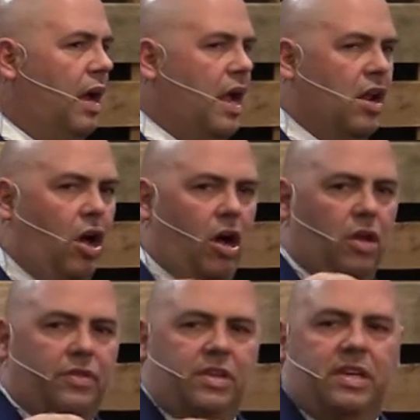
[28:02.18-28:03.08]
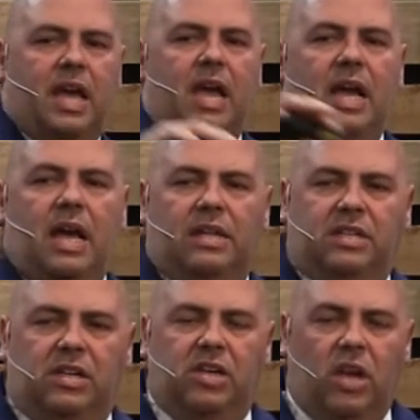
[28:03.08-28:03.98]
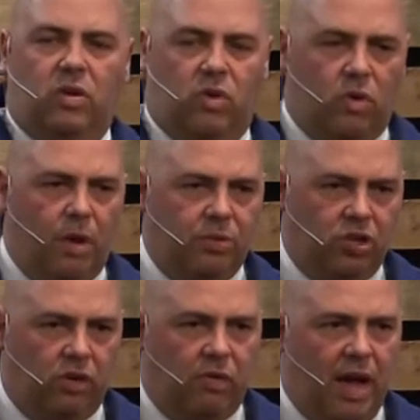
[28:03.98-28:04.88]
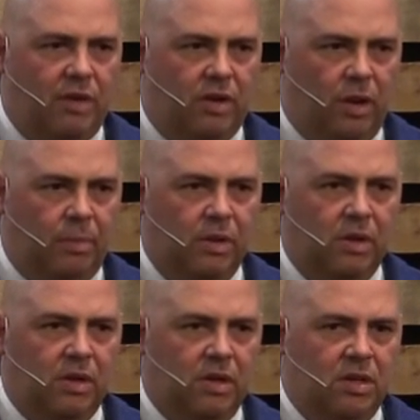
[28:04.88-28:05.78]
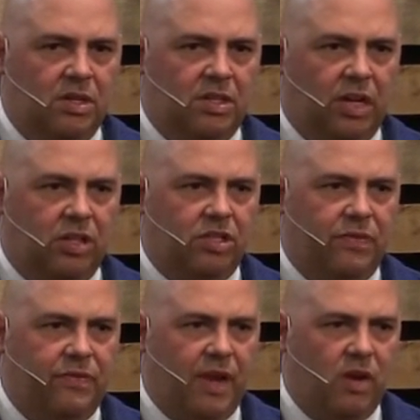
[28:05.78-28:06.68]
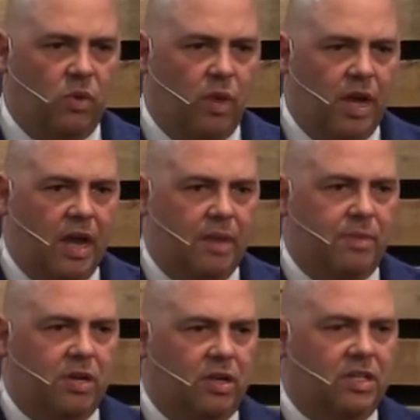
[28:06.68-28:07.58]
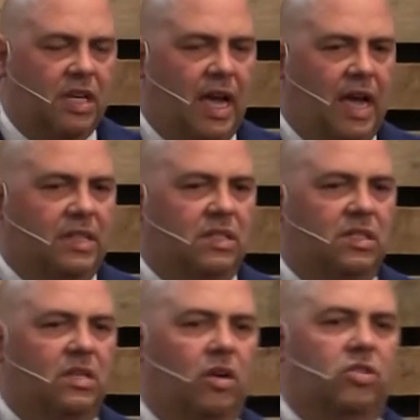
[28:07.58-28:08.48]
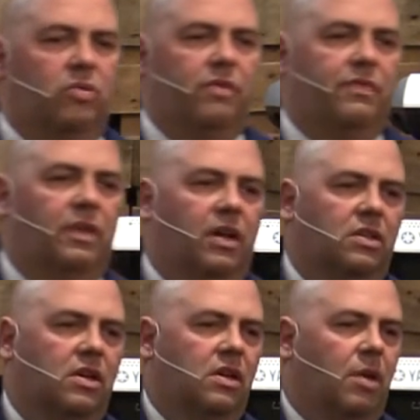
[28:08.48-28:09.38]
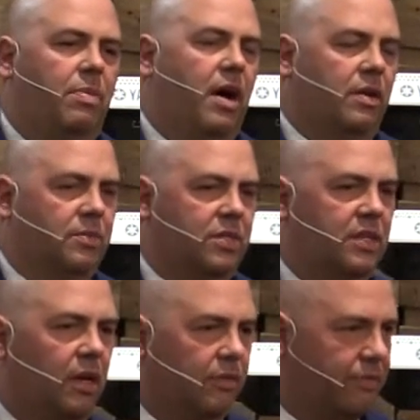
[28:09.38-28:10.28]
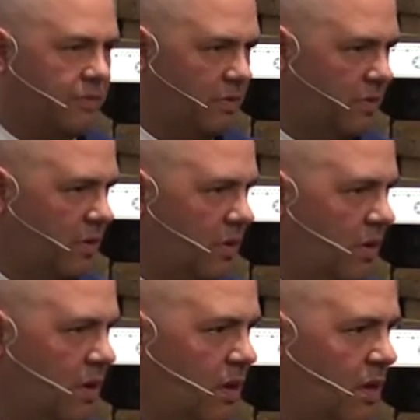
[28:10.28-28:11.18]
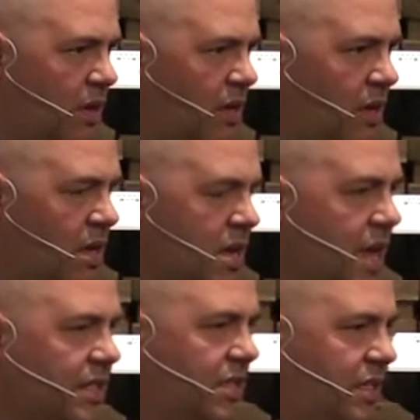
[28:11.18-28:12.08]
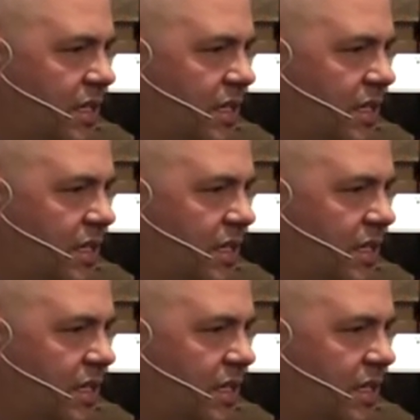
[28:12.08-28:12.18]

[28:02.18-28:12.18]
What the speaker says: and all the chaos and corruption around him starts to fade away because he has to start to reflect upon himself. He has to